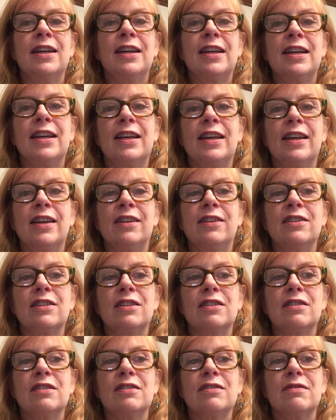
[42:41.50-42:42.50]
and
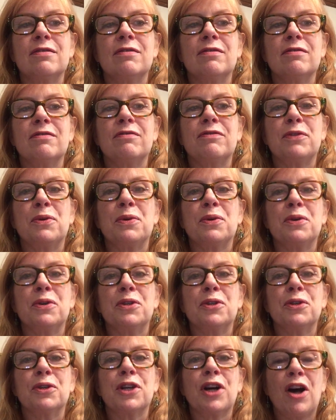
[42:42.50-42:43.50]
for
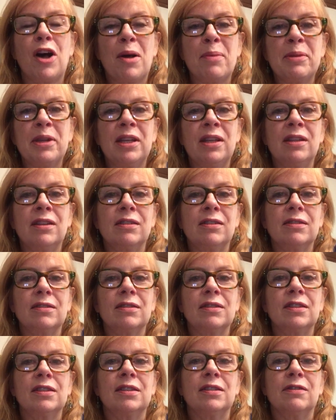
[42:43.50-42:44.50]
your
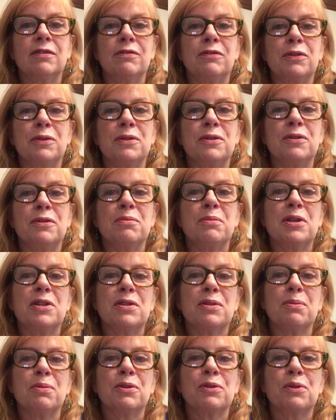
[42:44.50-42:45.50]
comments, for my
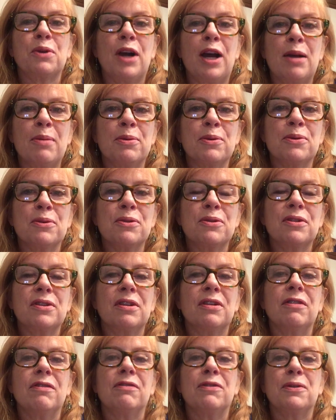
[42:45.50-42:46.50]
subscribers,
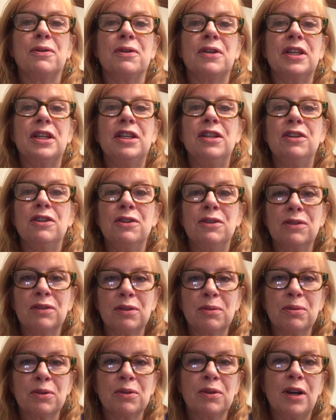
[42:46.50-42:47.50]
for any new
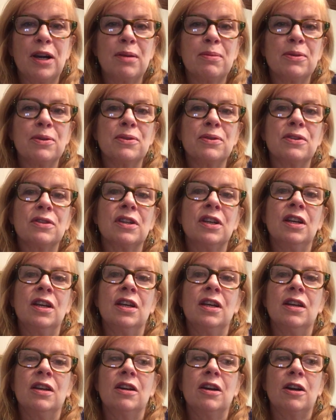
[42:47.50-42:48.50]
subscribers.
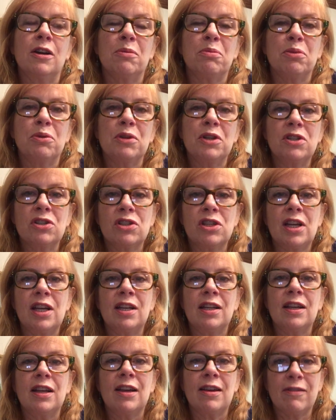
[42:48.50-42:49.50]
I
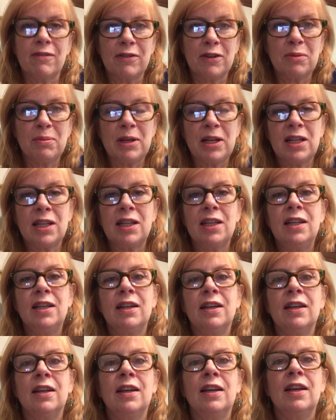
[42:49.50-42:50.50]
appreciate everybody,
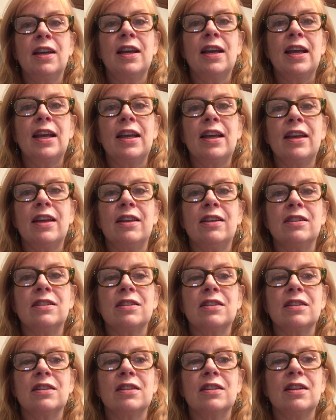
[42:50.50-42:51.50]
and
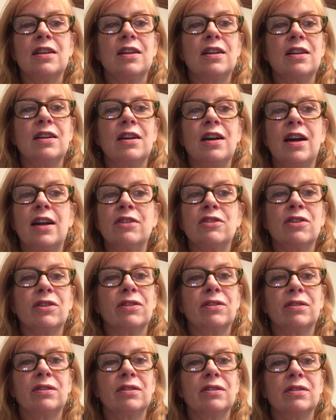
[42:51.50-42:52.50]
I
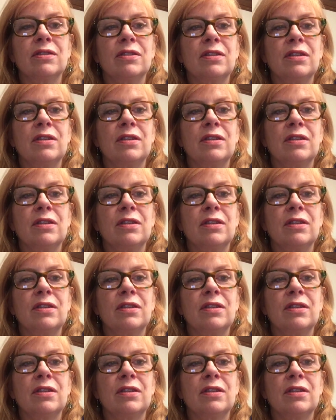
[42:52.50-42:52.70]
just